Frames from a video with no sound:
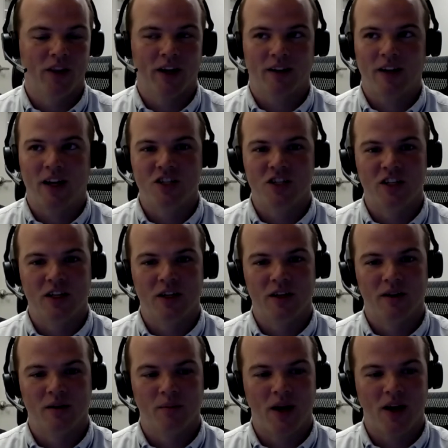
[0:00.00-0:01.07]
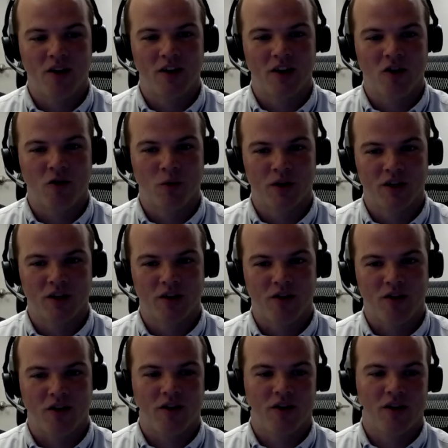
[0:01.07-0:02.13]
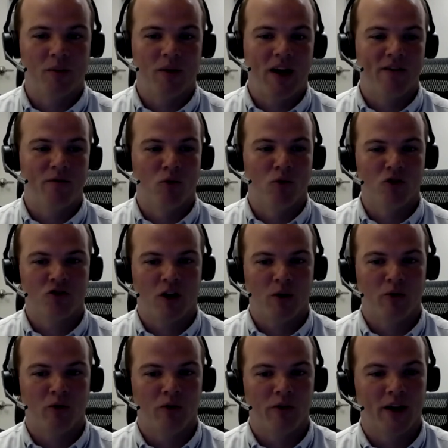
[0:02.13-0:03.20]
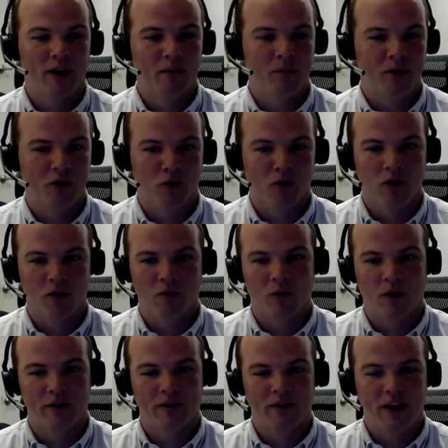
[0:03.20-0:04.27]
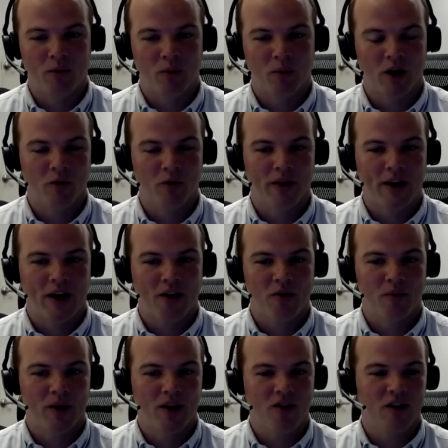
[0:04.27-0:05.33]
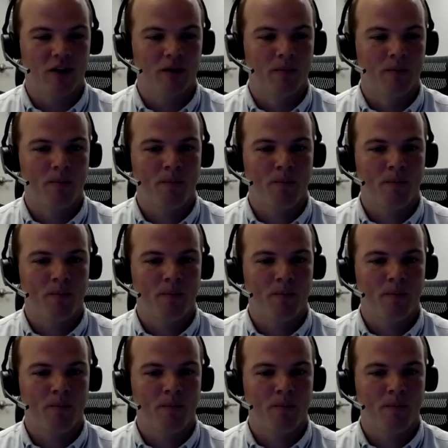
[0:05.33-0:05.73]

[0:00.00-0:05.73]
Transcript: like 10G base T switches seem to have more trouble than pure one, 10, 100, 1000 base T.